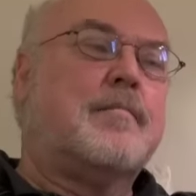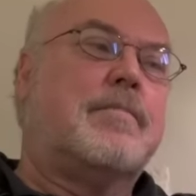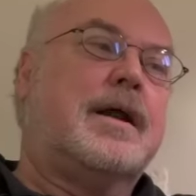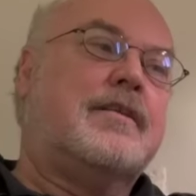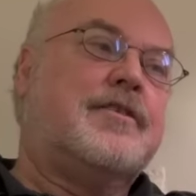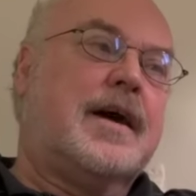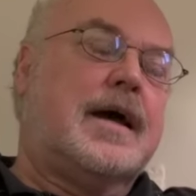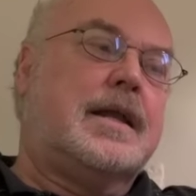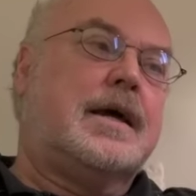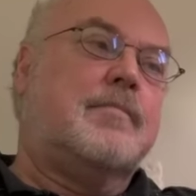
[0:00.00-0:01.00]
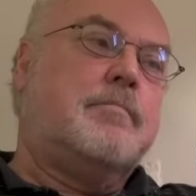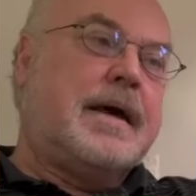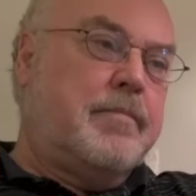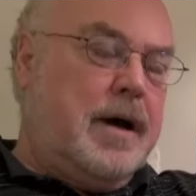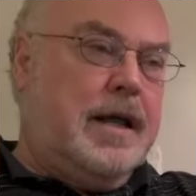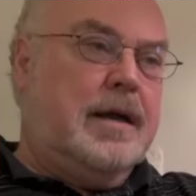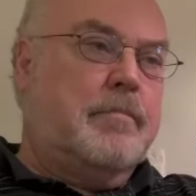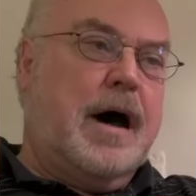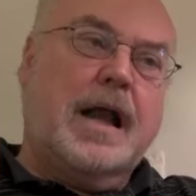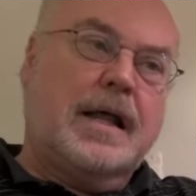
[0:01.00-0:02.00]
But it's the idea of big money in
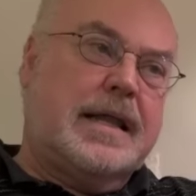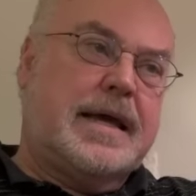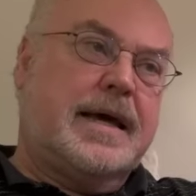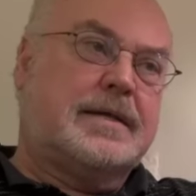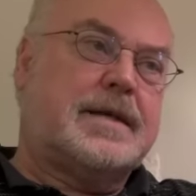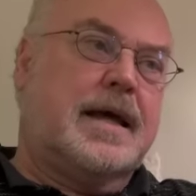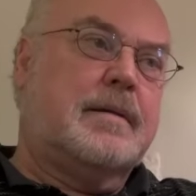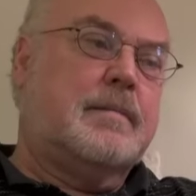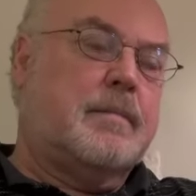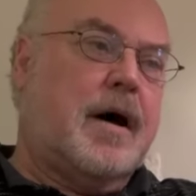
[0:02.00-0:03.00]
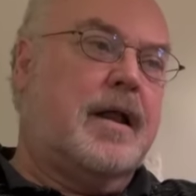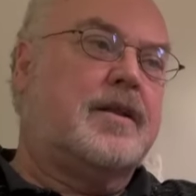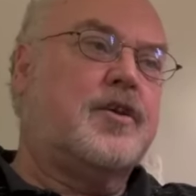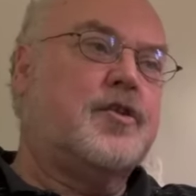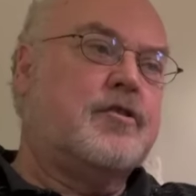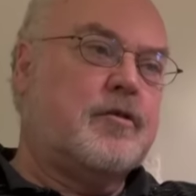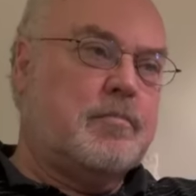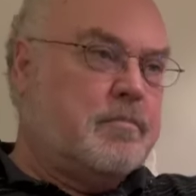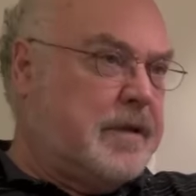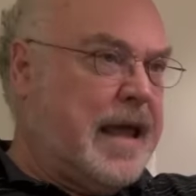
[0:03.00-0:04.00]
politics and politicians who
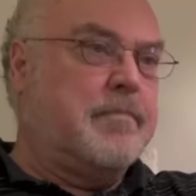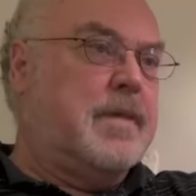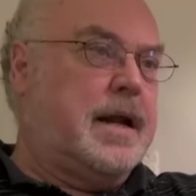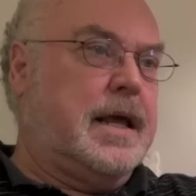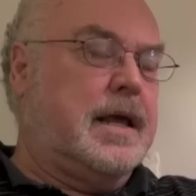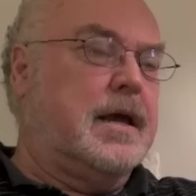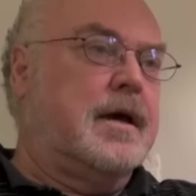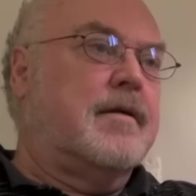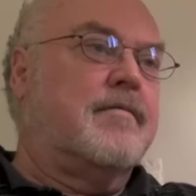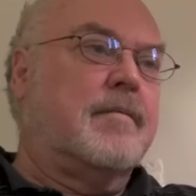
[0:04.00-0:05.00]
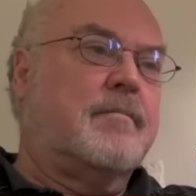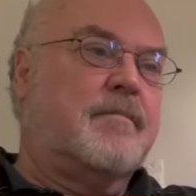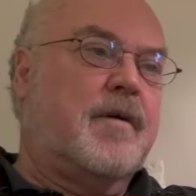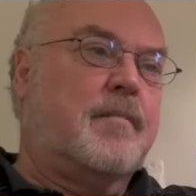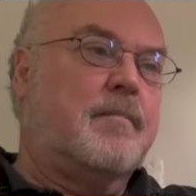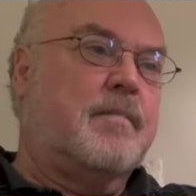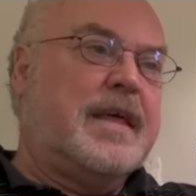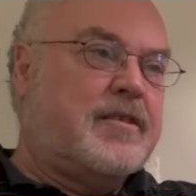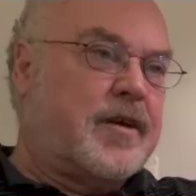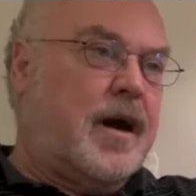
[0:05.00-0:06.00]
take money from from
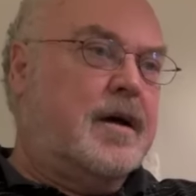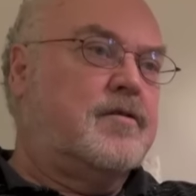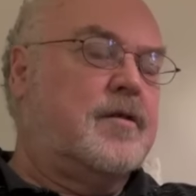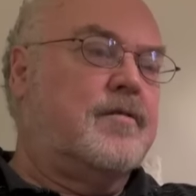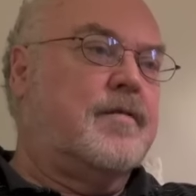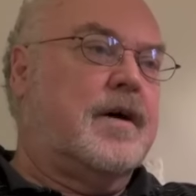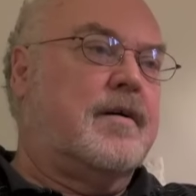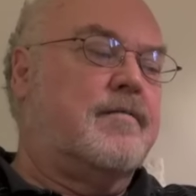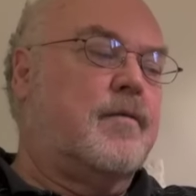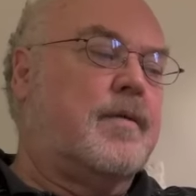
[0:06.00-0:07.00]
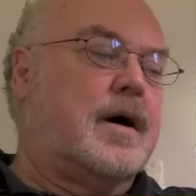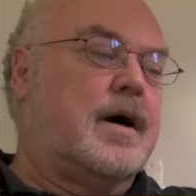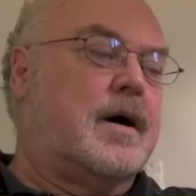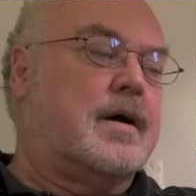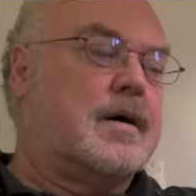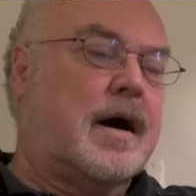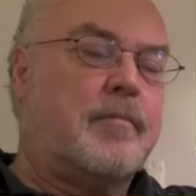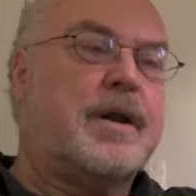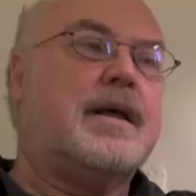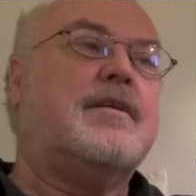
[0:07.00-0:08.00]
these kinds of of uh,
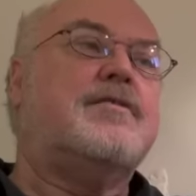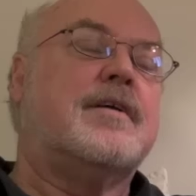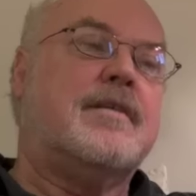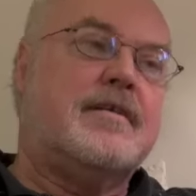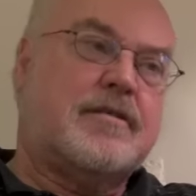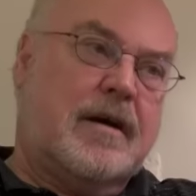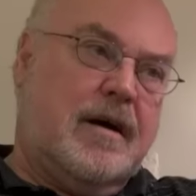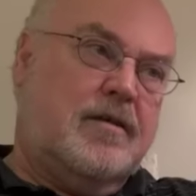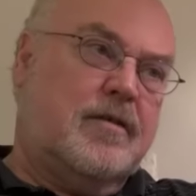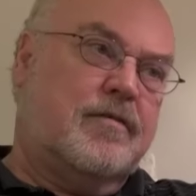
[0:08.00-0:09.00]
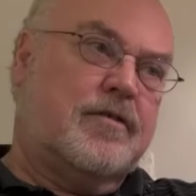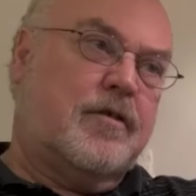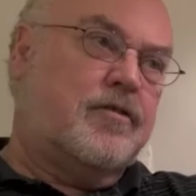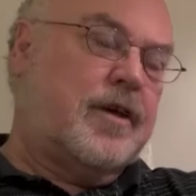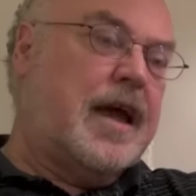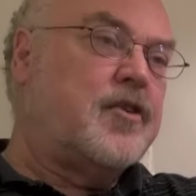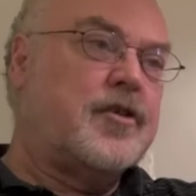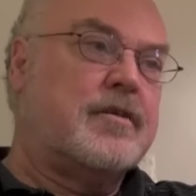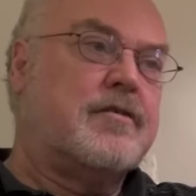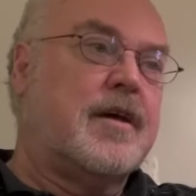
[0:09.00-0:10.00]
companies and these kinds of
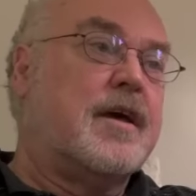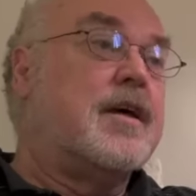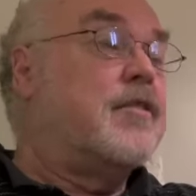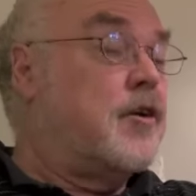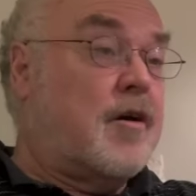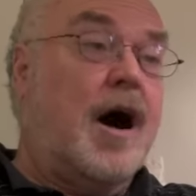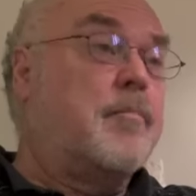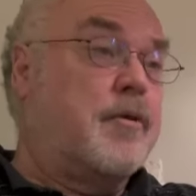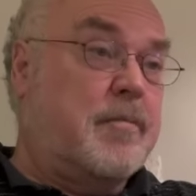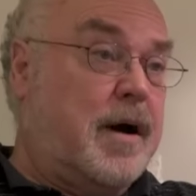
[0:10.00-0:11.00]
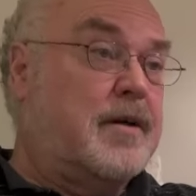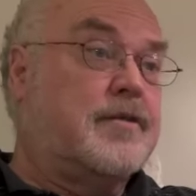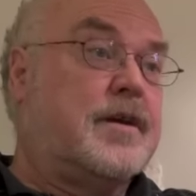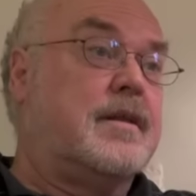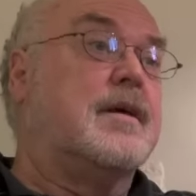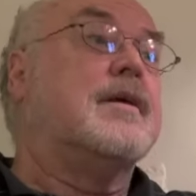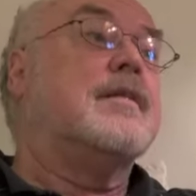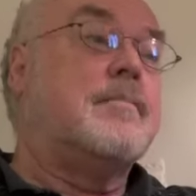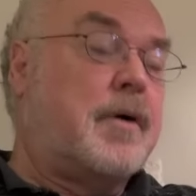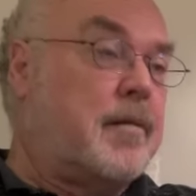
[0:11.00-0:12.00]
associations. They're compromising
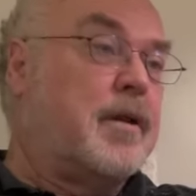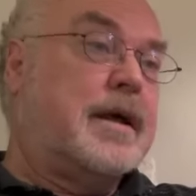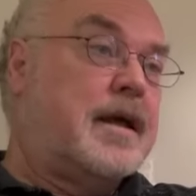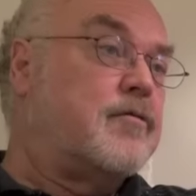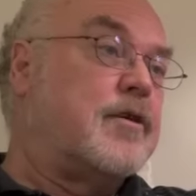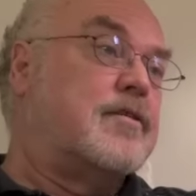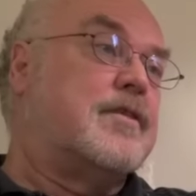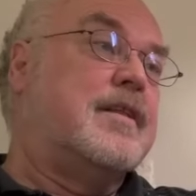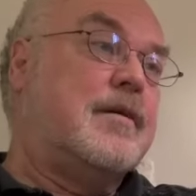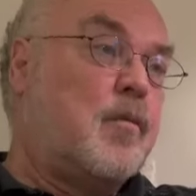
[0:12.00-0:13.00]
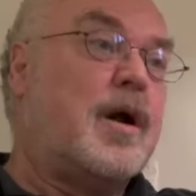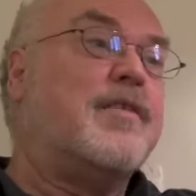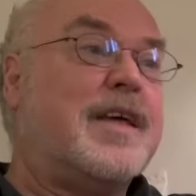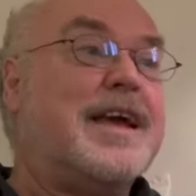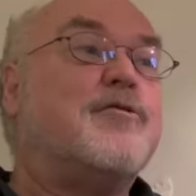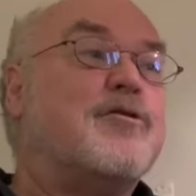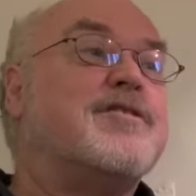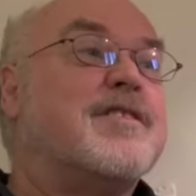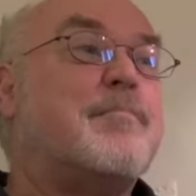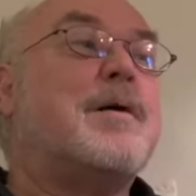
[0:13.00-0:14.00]
the public interest, and one of the
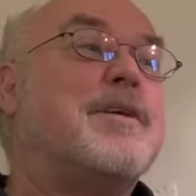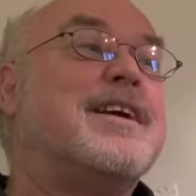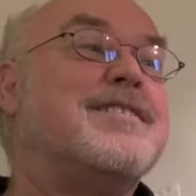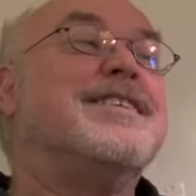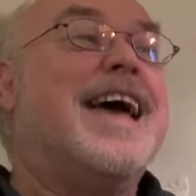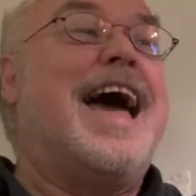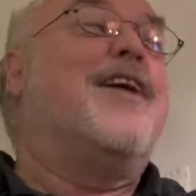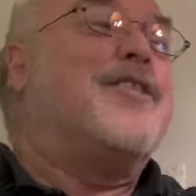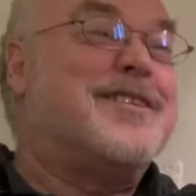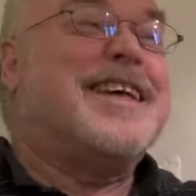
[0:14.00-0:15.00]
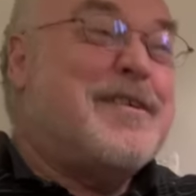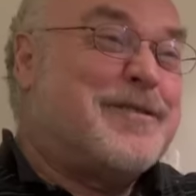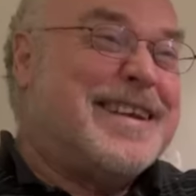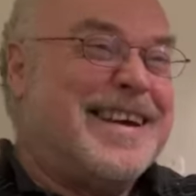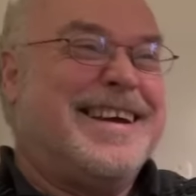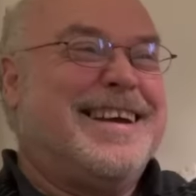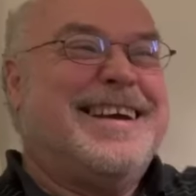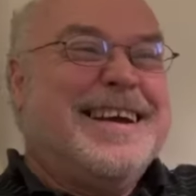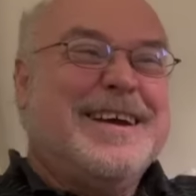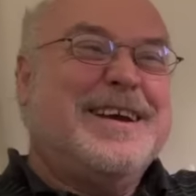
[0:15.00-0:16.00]
interests of the public is in health and
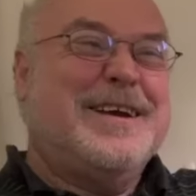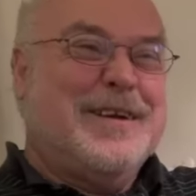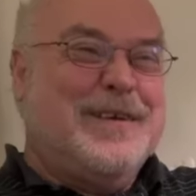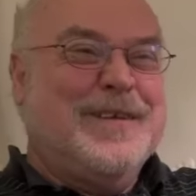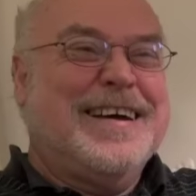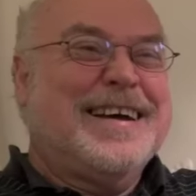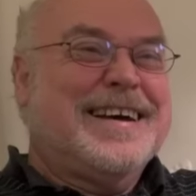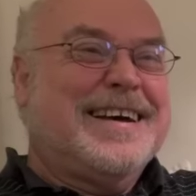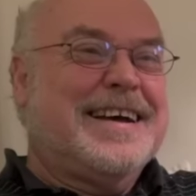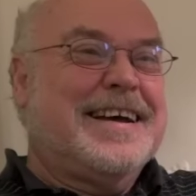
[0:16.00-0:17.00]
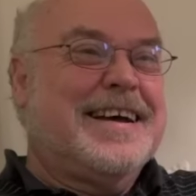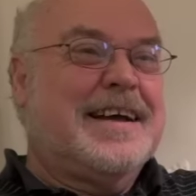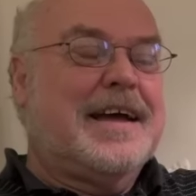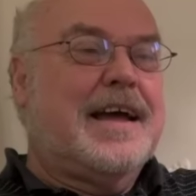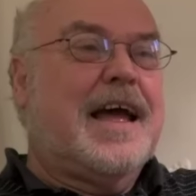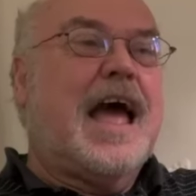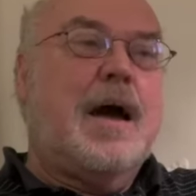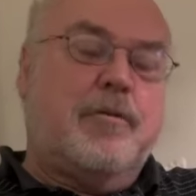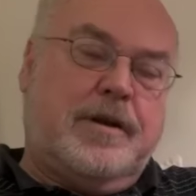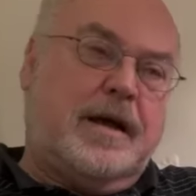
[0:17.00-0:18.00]
safety, you know, and protecting workers
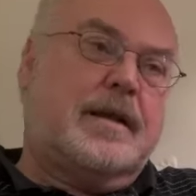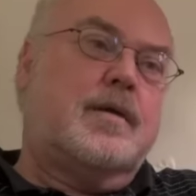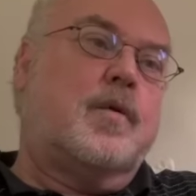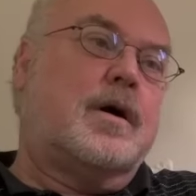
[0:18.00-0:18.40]
and protecting